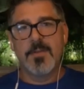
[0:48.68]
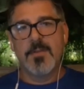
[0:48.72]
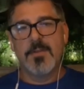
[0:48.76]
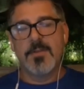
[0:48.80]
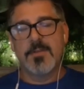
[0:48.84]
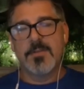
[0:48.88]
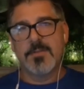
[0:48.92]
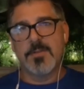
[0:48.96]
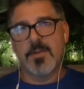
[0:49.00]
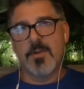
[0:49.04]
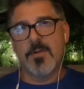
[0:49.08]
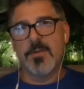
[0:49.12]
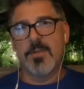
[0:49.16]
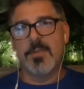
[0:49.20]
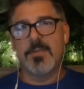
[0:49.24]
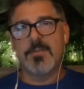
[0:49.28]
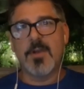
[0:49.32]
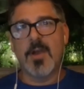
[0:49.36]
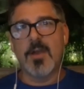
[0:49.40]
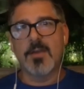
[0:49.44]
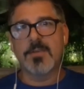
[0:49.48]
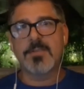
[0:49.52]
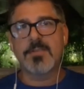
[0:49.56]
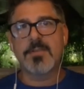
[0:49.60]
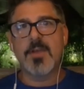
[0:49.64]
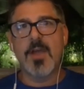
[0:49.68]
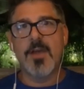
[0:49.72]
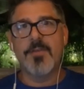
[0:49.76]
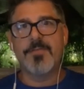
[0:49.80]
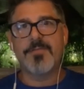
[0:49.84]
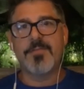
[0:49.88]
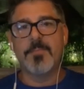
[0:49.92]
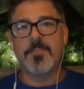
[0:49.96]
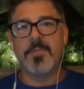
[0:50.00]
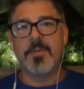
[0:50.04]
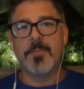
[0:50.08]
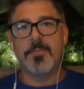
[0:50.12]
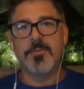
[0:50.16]
So he talks
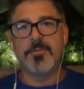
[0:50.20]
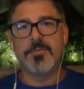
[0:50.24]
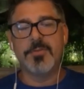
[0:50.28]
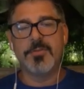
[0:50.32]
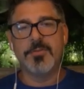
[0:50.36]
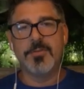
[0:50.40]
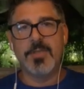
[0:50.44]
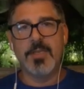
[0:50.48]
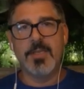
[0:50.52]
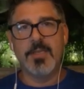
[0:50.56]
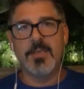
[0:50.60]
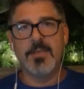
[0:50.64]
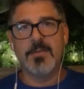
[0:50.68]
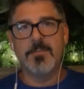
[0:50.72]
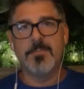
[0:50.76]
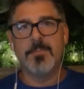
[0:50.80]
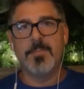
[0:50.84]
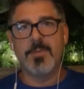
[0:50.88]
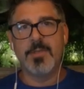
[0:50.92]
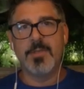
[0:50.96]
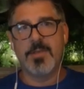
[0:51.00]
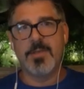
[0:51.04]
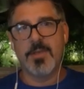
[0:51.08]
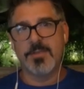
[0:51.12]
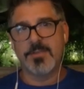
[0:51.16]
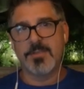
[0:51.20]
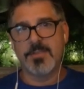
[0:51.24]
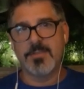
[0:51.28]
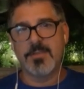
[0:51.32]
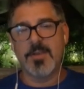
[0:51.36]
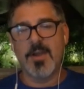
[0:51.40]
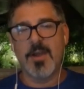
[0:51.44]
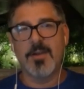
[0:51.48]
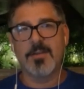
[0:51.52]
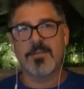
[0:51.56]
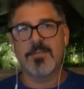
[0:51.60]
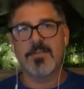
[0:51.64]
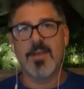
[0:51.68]
tough, and people tune in because he
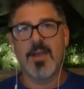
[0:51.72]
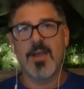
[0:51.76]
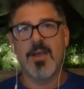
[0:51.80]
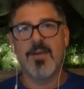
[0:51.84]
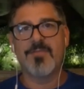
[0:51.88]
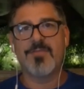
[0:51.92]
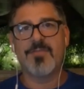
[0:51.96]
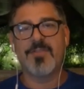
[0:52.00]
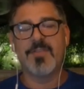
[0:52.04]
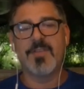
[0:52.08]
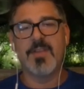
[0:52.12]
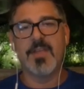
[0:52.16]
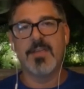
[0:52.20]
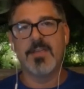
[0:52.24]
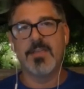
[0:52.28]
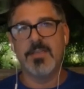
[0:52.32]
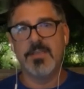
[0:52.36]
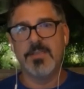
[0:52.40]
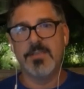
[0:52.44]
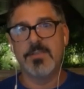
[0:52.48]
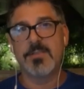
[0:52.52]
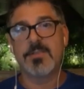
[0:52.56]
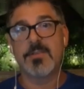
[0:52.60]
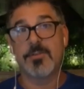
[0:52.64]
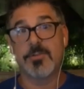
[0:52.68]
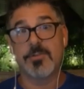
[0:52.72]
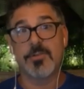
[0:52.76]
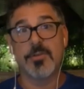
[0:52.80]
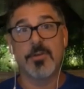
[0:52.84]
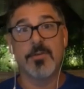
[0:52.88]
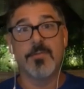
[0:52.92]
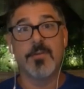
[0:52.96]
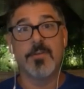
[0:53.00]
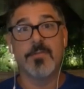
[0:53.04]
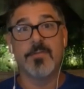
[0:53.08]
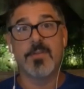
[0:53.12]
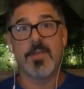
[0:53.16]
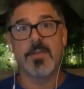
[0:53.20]
talked tough, and then he's
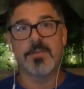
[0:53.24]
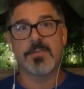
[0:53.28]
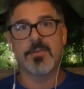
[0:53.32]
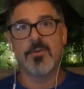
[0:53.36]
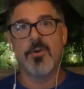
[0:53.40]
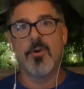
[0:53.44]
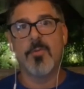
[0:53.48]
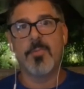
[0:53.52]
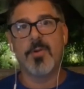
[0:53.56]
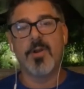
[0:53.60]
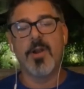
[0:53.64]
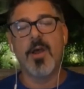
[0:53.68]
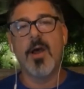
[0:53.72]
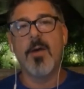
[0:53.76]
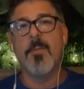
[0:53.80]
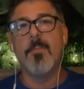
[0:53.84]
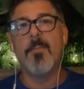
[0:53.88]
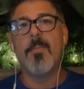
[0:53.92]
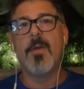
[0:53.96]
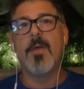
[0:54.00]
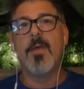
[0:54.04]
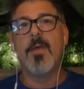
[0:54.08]
conservative and doesn't open up.